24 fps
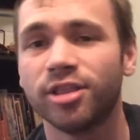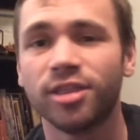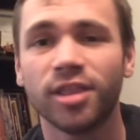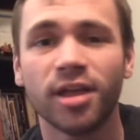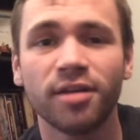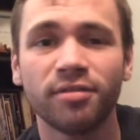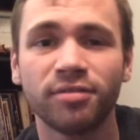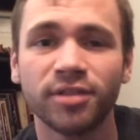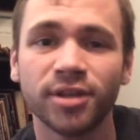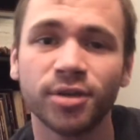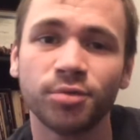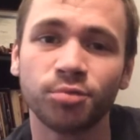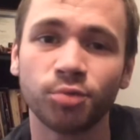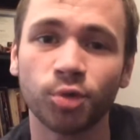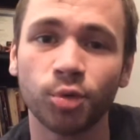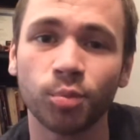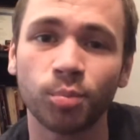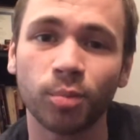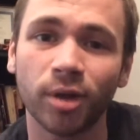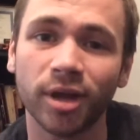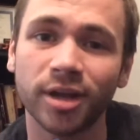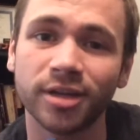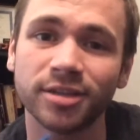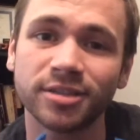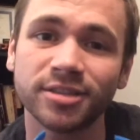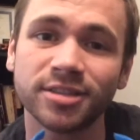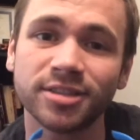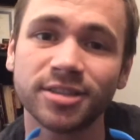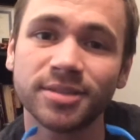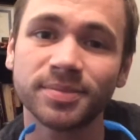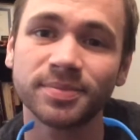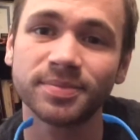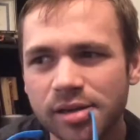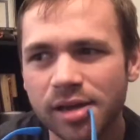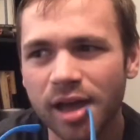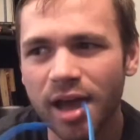lovely
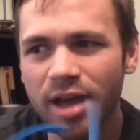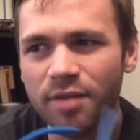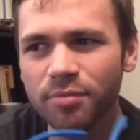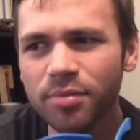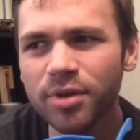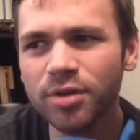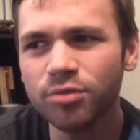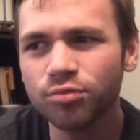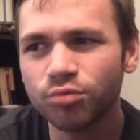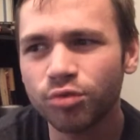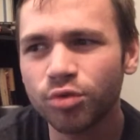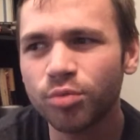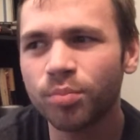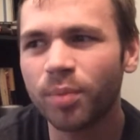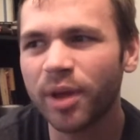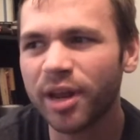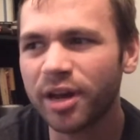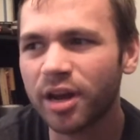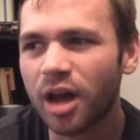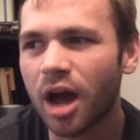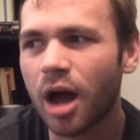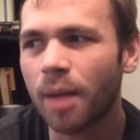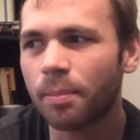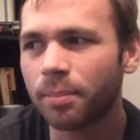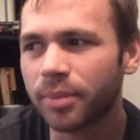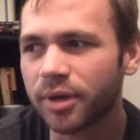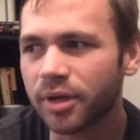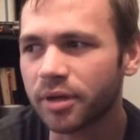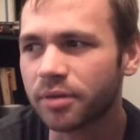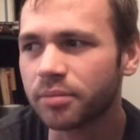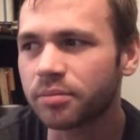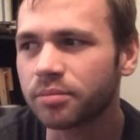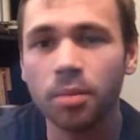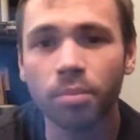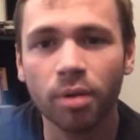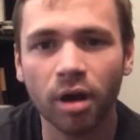roommates. I've been roommate
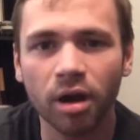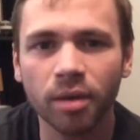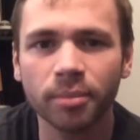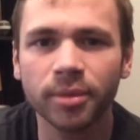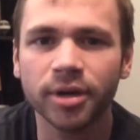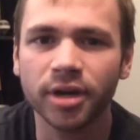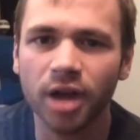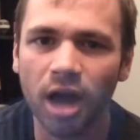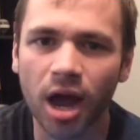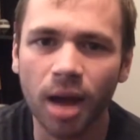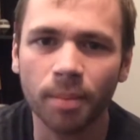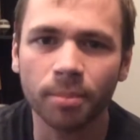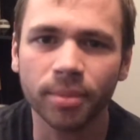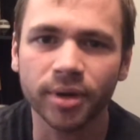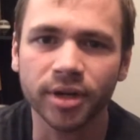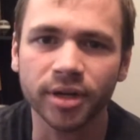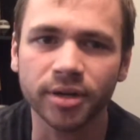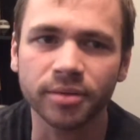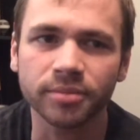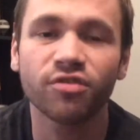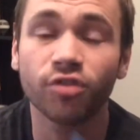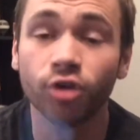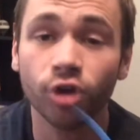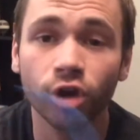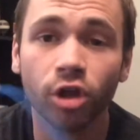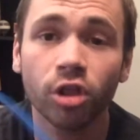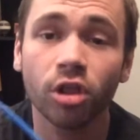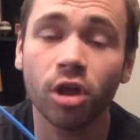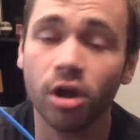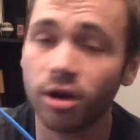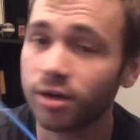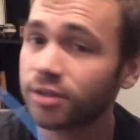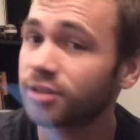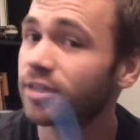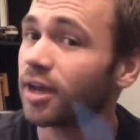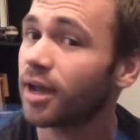hopping, apartment hopping for a
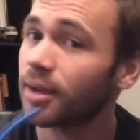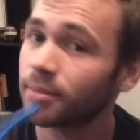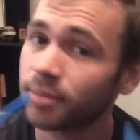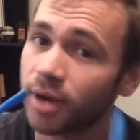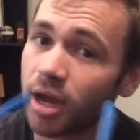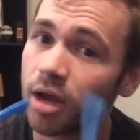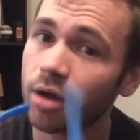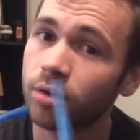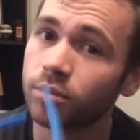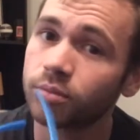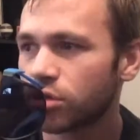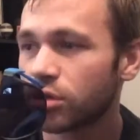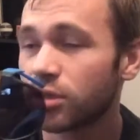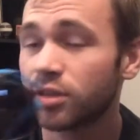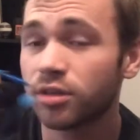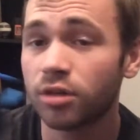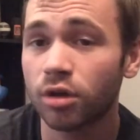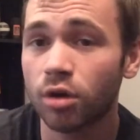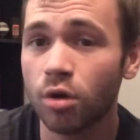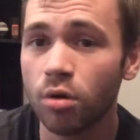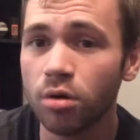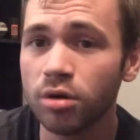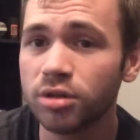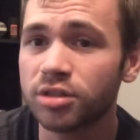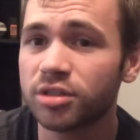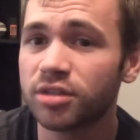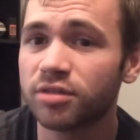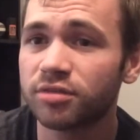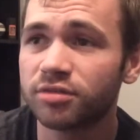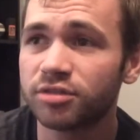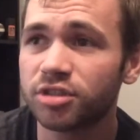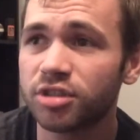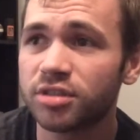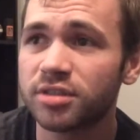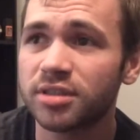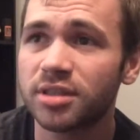long time now. In the course
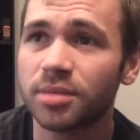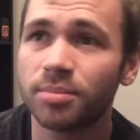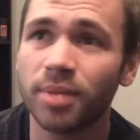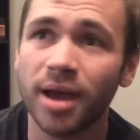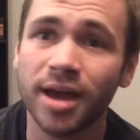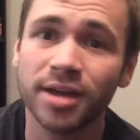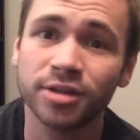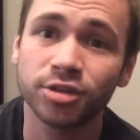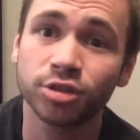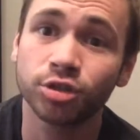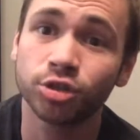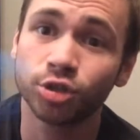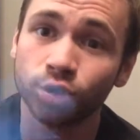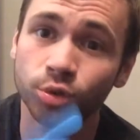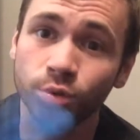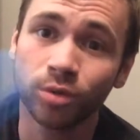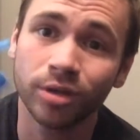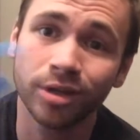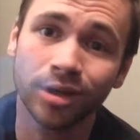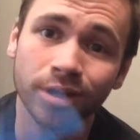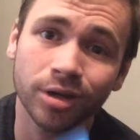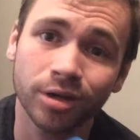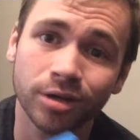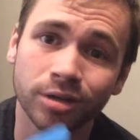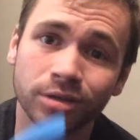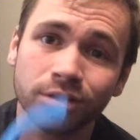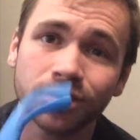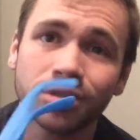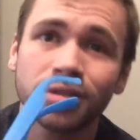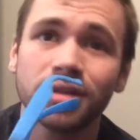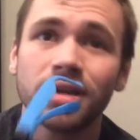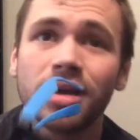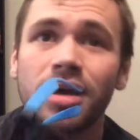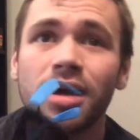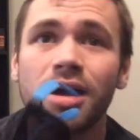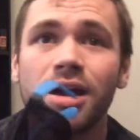of just the past 2
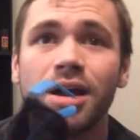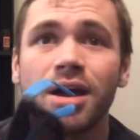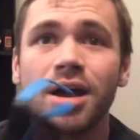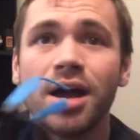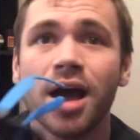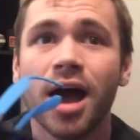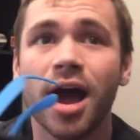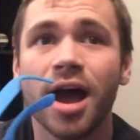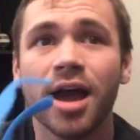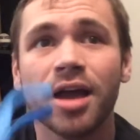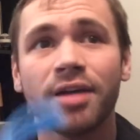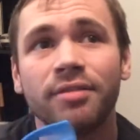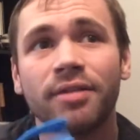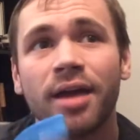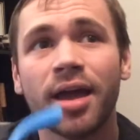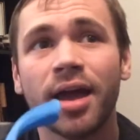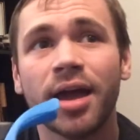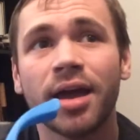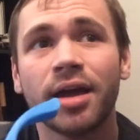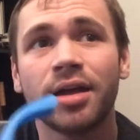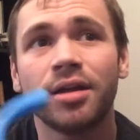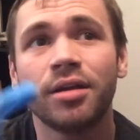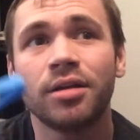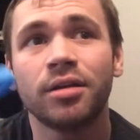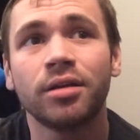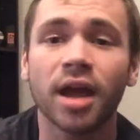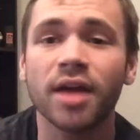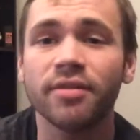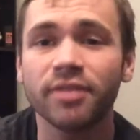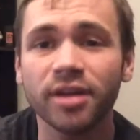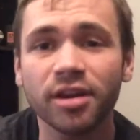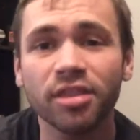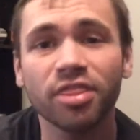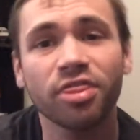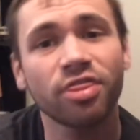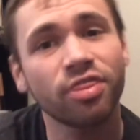years, I've had
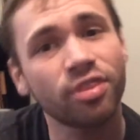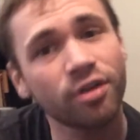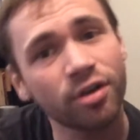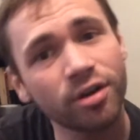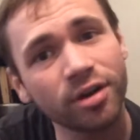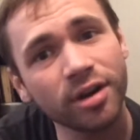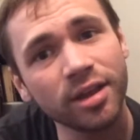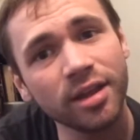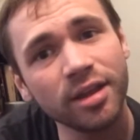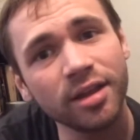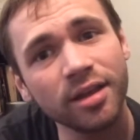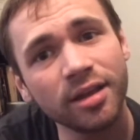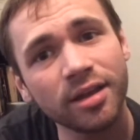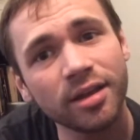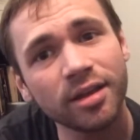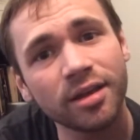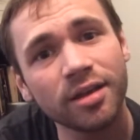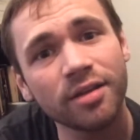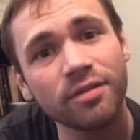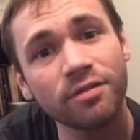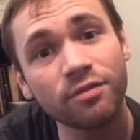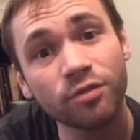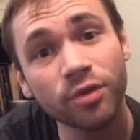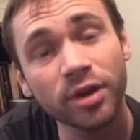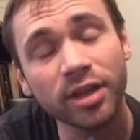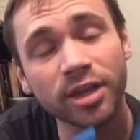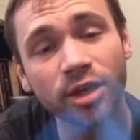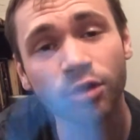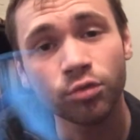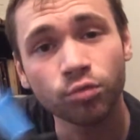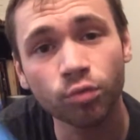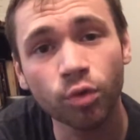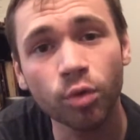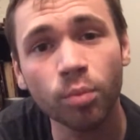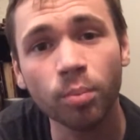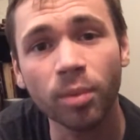30
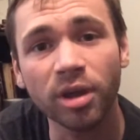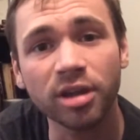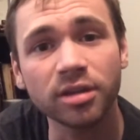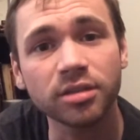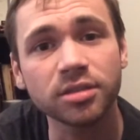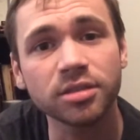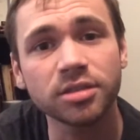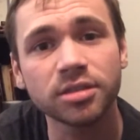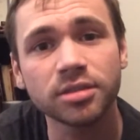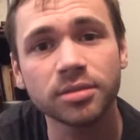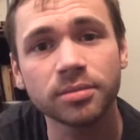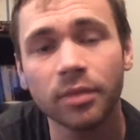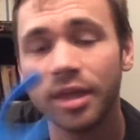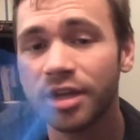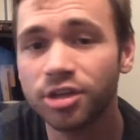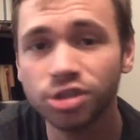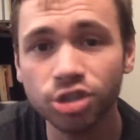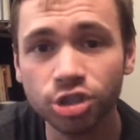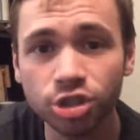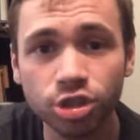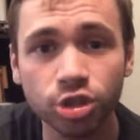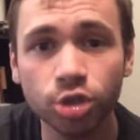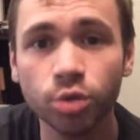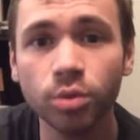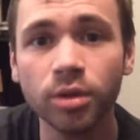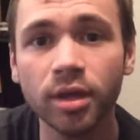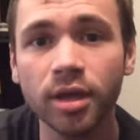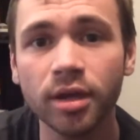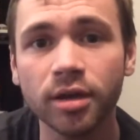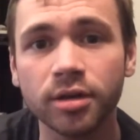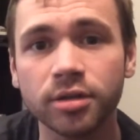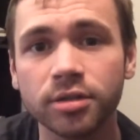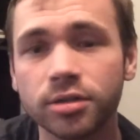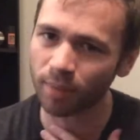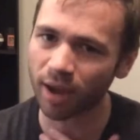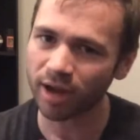freaking roommates in just 2
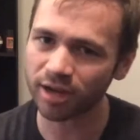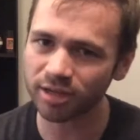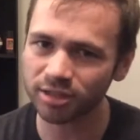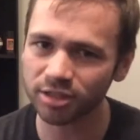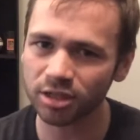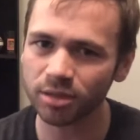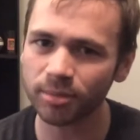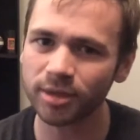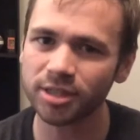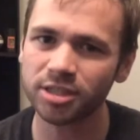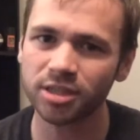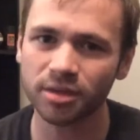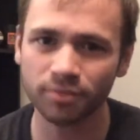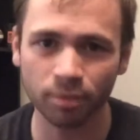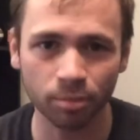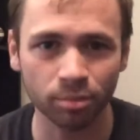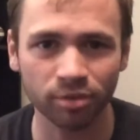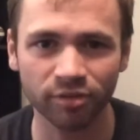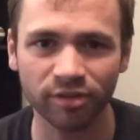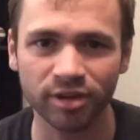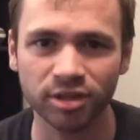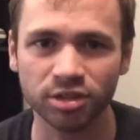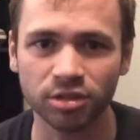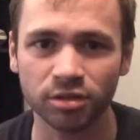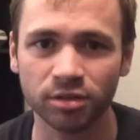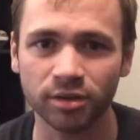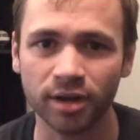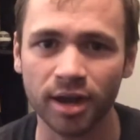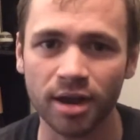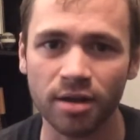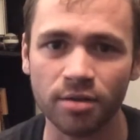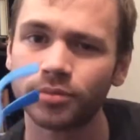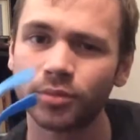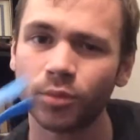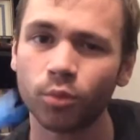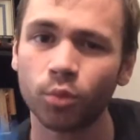years. I consider myself a professional
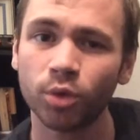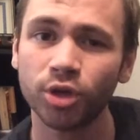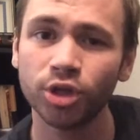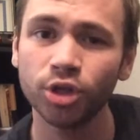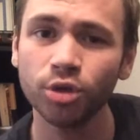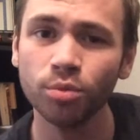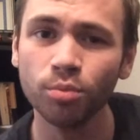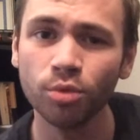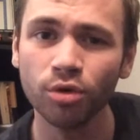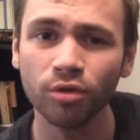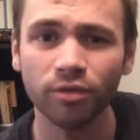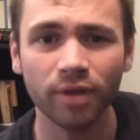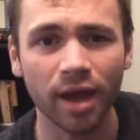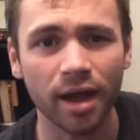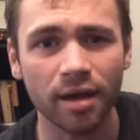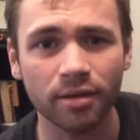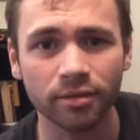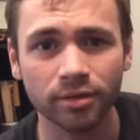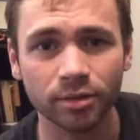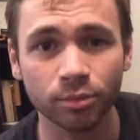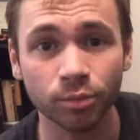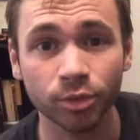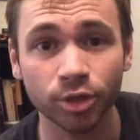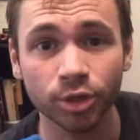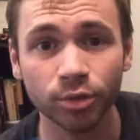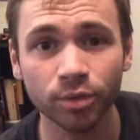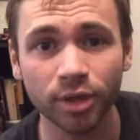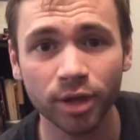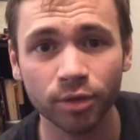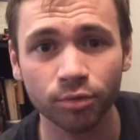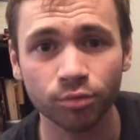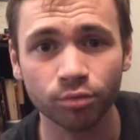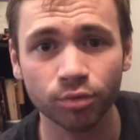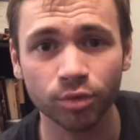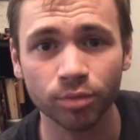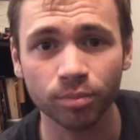now. When you move out and when you
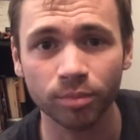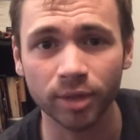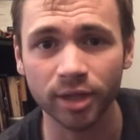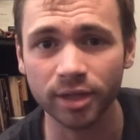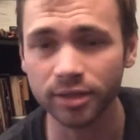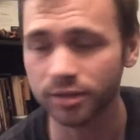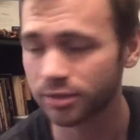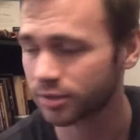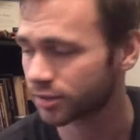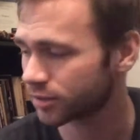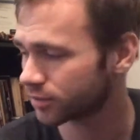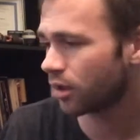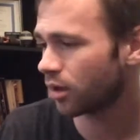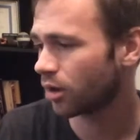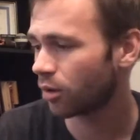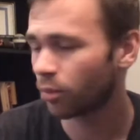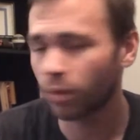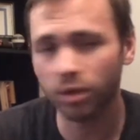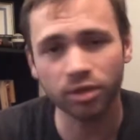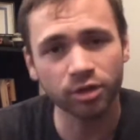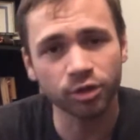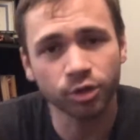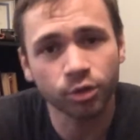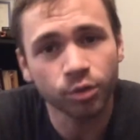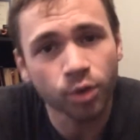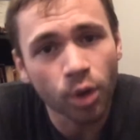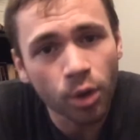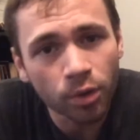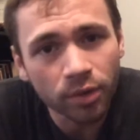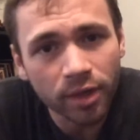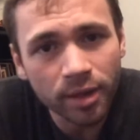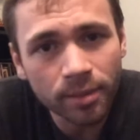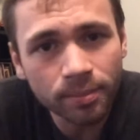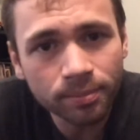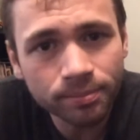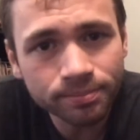get roommates, whether you know
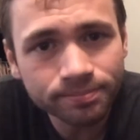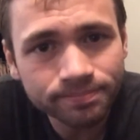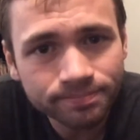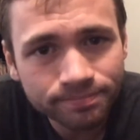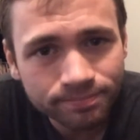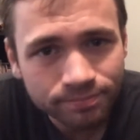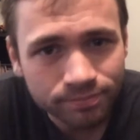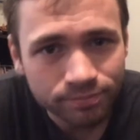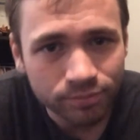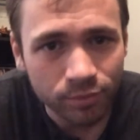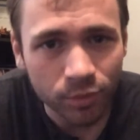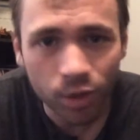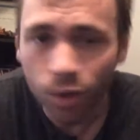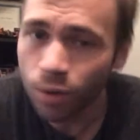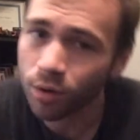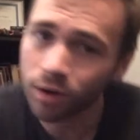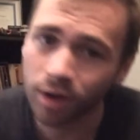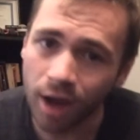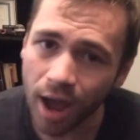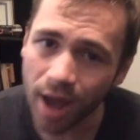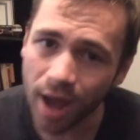them or